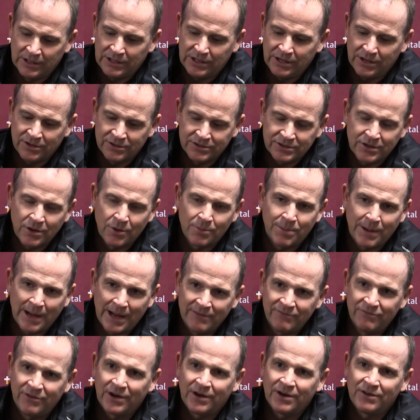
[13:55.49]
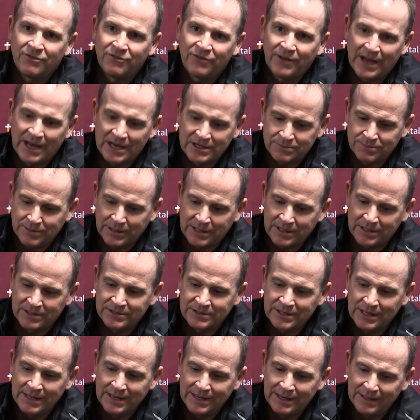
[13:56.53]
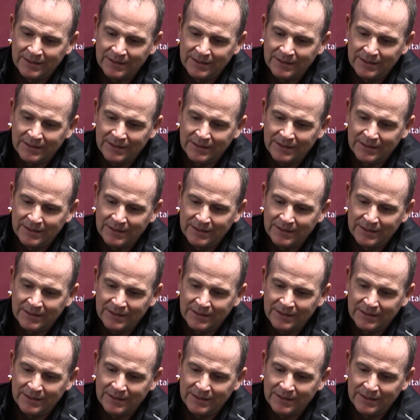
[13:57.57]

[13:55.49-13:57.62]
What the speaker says: years go by very fast because